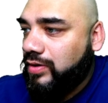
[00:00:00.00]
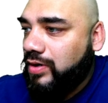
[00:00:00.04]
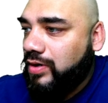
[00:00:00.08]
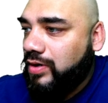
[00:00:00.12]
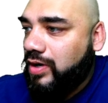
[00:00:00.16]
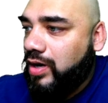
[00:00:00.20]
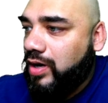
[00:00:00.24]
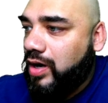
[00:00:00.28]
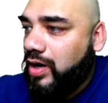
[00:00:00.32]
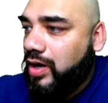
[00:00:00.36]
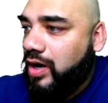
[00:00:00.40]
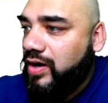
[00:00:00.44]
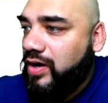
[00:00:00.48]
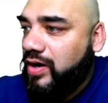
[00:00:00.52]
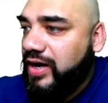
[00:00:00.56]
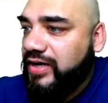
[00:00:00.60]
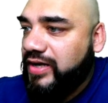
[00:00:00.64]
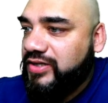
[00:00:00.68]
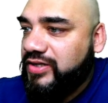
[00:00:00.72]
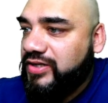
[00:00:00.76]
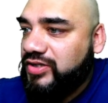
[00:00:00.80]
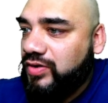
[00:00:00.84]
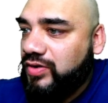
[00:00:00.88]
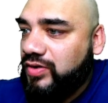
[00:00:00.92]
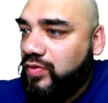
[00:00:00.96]
All right,
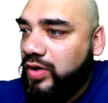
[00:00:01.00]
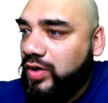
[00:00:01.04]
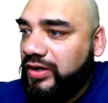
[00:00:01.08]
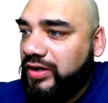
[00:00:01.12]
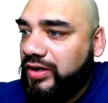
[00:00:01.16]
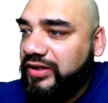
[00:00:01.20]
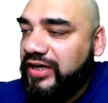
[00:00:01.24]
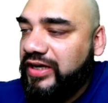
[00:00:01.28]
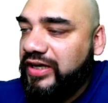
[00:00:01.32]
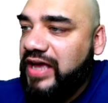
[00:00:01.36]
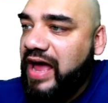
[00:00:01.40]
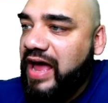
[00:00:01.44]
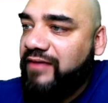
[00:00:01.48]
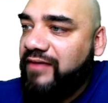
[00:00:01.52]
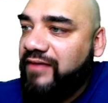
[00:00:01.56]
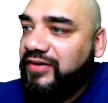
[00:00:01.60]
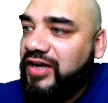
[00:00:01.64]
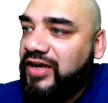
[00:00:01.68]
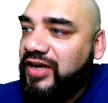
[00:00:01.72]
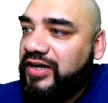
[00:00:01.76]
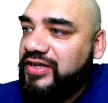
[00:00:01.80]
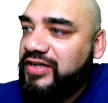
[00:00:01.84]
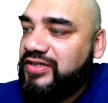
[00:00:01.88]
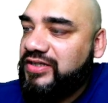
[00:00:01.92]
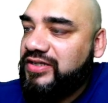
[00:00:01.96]
so what they have
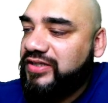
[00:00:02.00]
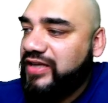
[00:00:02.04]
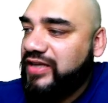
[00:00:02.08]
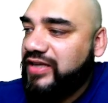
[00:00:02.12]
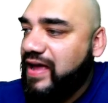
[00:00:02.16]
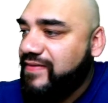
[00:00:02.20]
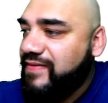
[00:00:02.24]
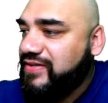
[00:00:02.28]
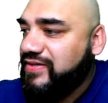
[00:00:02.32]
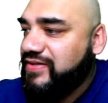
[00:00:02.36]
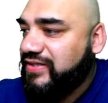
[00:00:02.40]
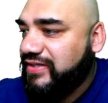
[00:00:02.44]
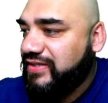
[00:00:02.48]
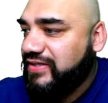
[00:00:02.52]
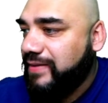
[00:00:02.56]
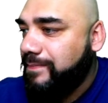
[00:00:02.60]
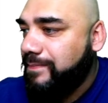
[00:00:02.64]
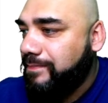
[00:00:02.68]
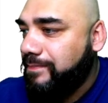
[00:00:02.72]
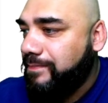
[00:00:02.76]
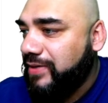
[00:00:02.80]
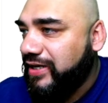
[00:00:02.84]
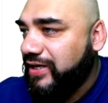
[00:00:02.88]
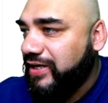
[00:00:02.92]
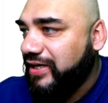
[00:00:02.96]
done is they have
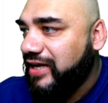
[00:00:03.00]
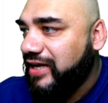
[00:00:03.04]
simply